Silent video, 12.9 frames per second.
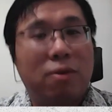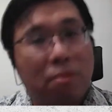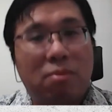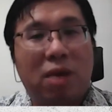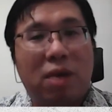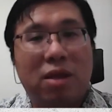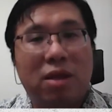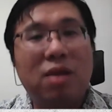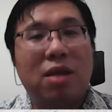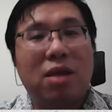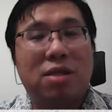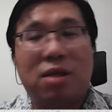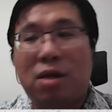I think that's
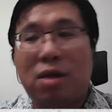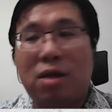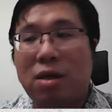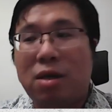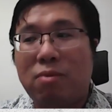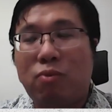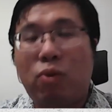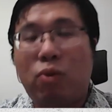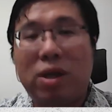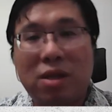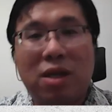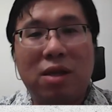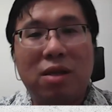one
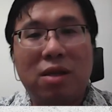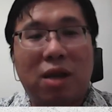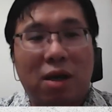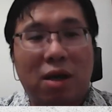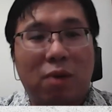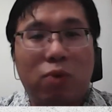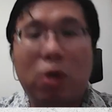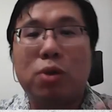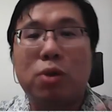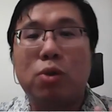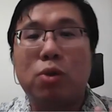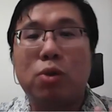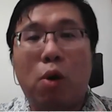thing we also
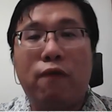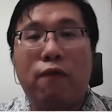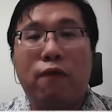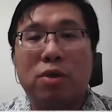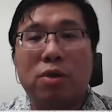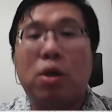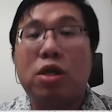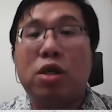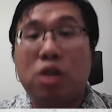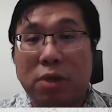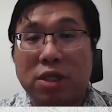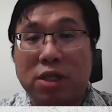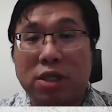call for strategic
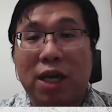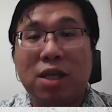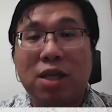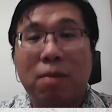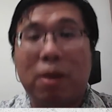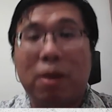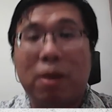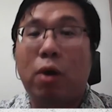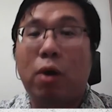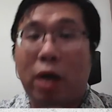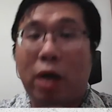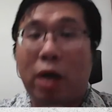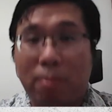purchase, but
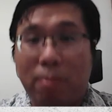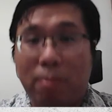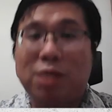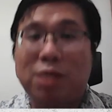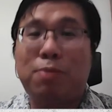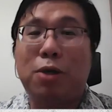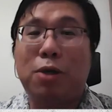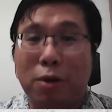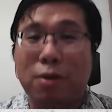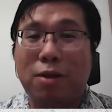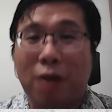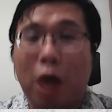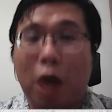must be on
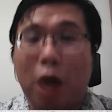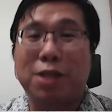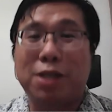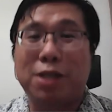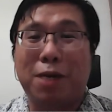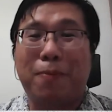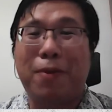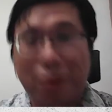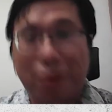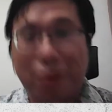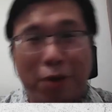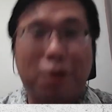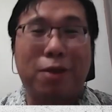government's term, not
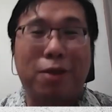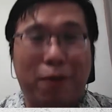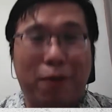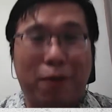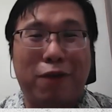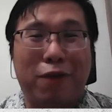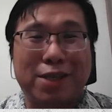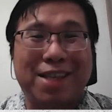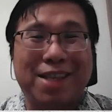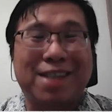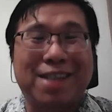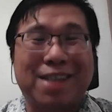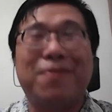on the private sector's
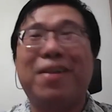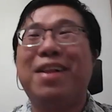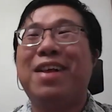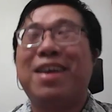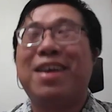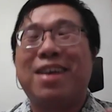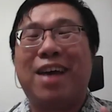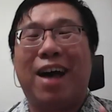term. Yeah.